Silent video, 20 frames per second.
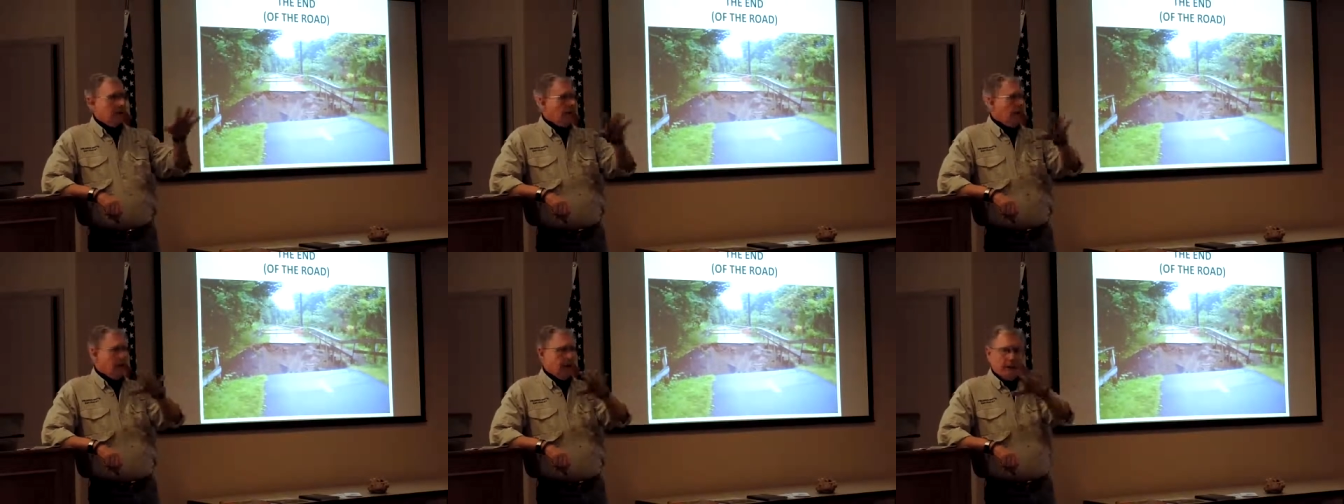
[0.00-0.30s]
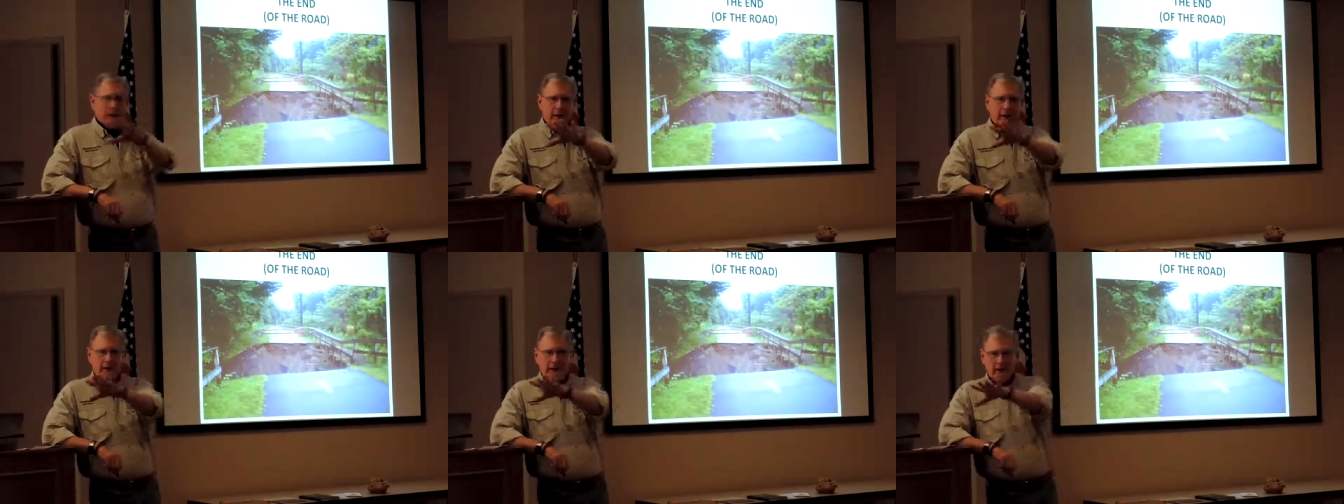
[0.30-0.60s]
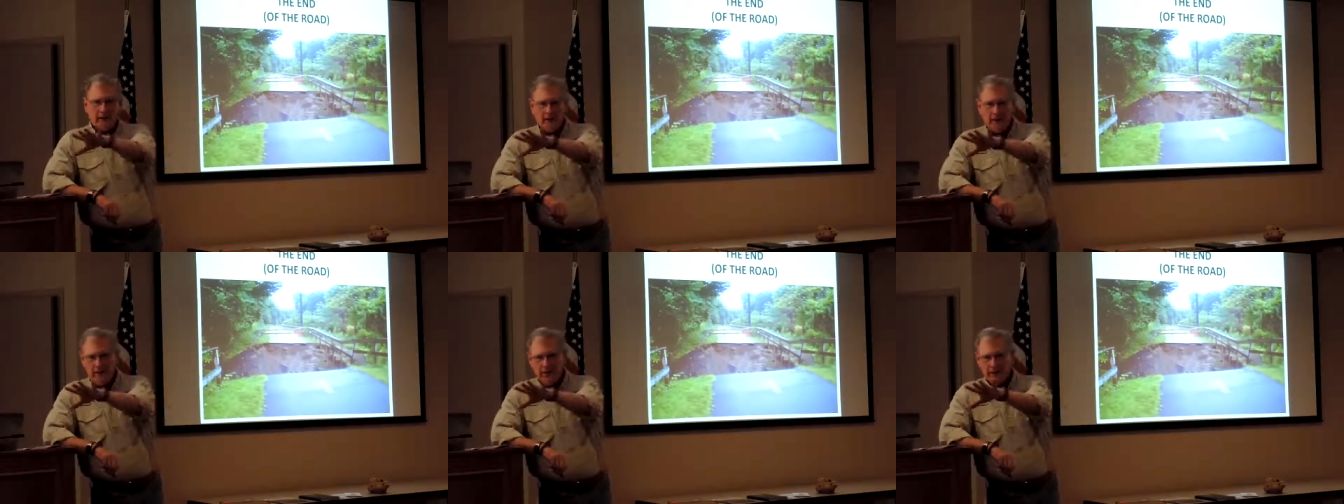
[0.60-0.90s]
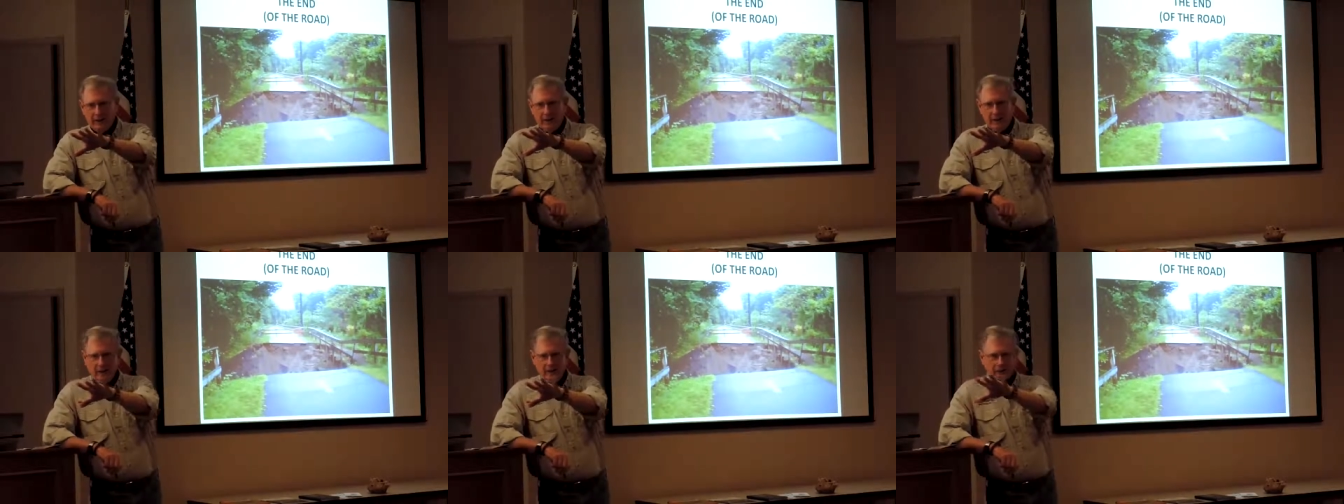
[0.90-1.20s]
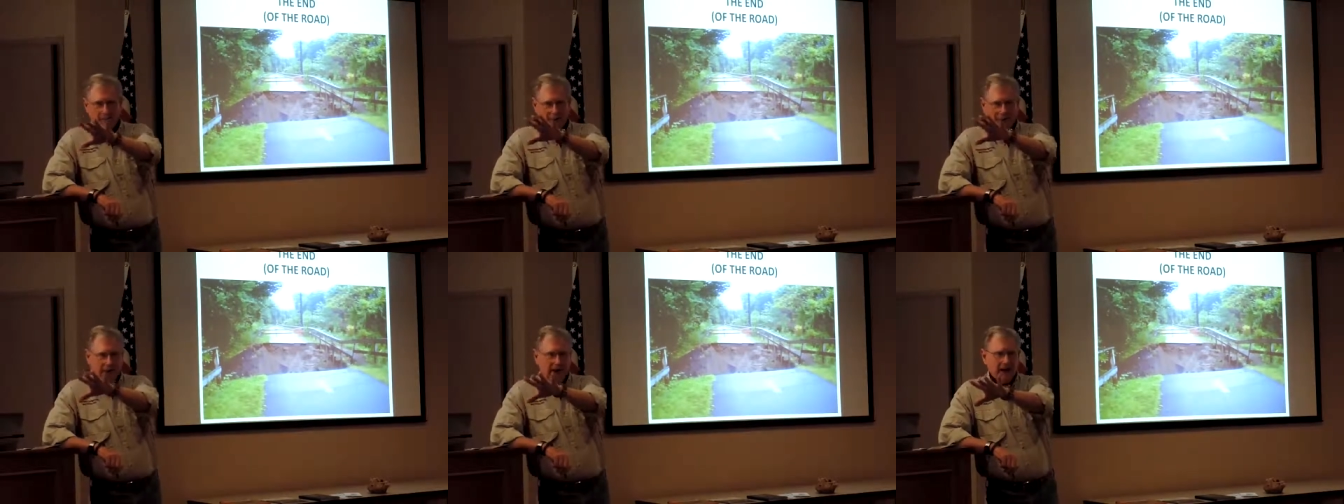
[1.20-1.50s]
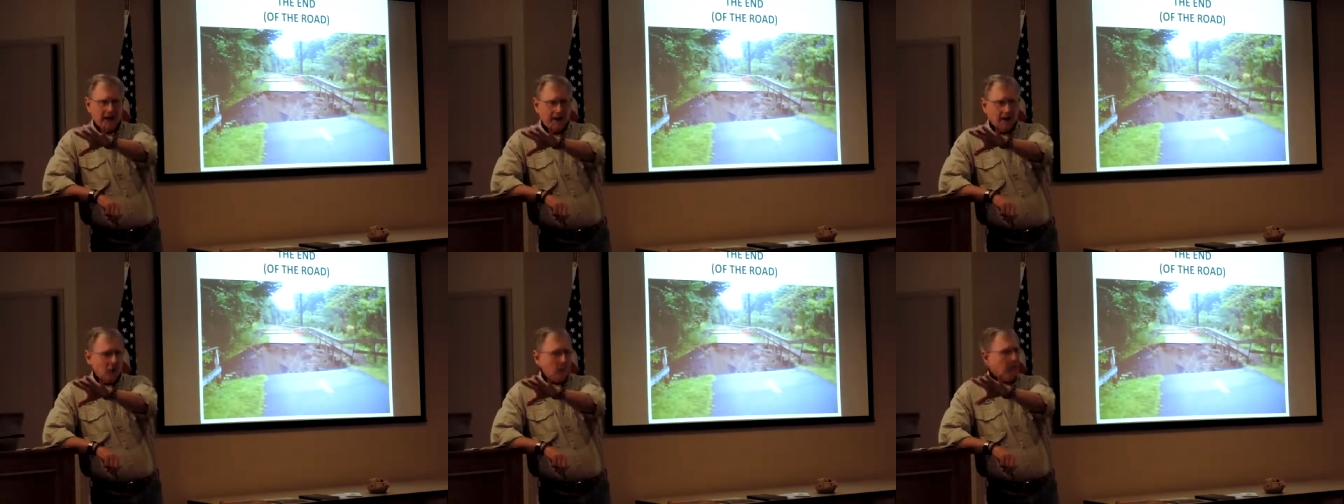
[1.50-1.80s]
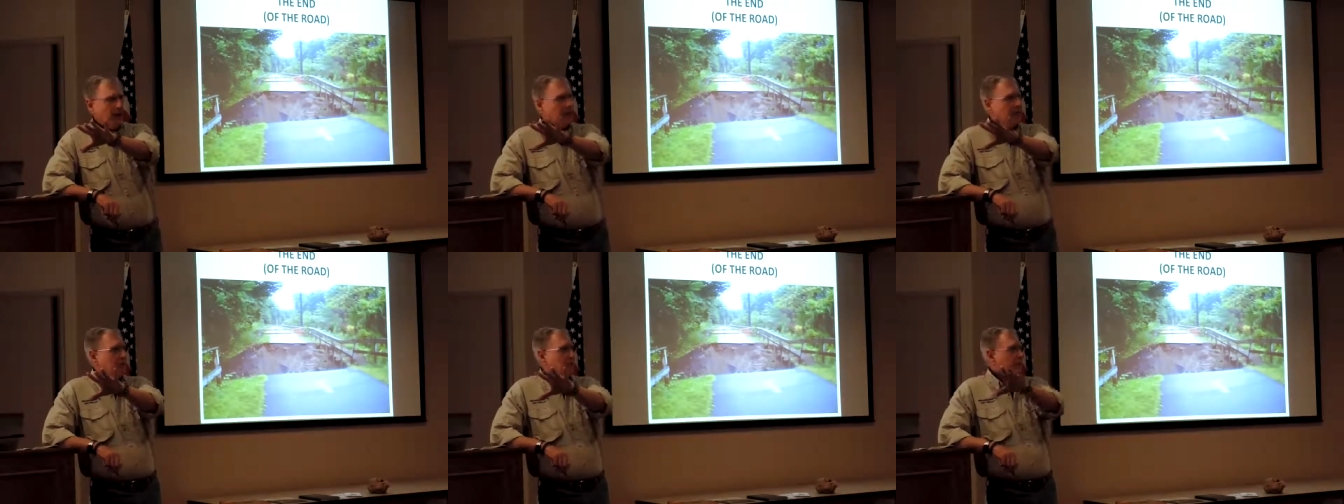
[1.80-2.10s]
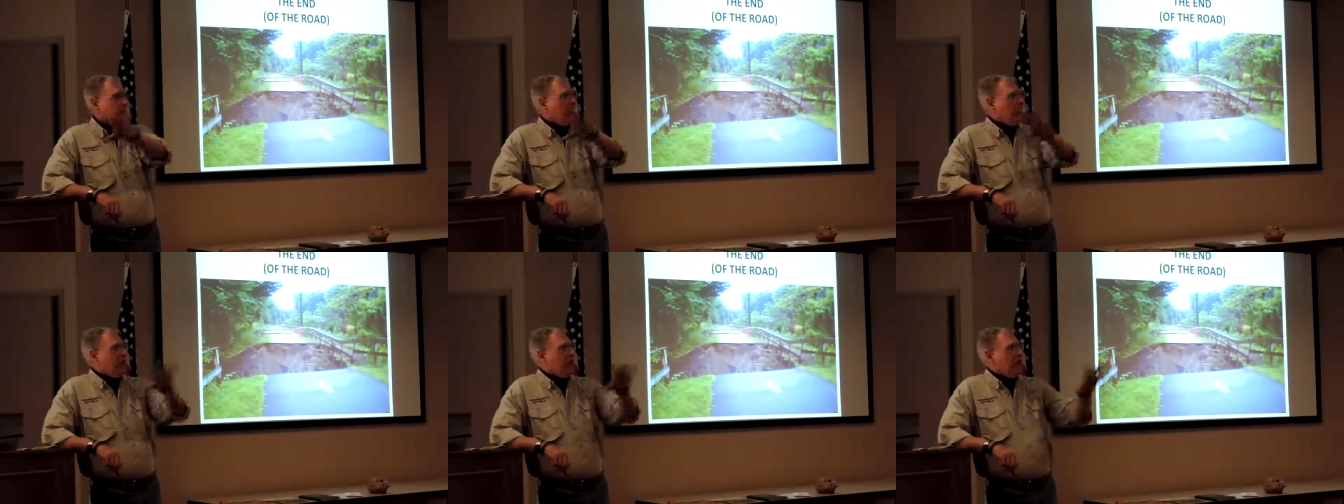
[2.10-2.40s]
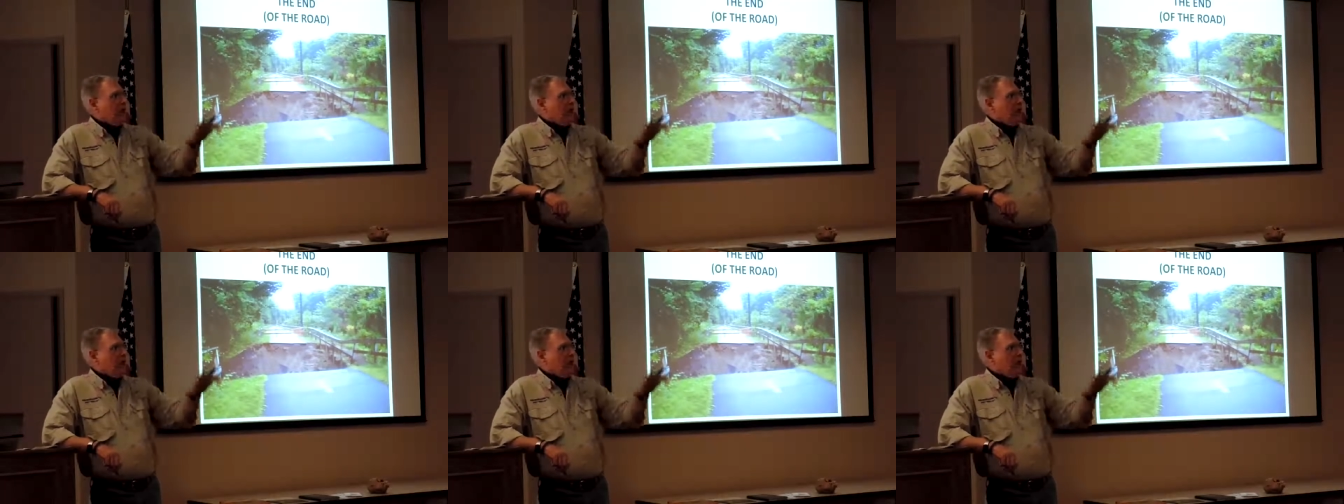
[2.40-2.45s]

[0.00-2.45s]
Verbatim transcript: you remember, and that, to kind of get away from,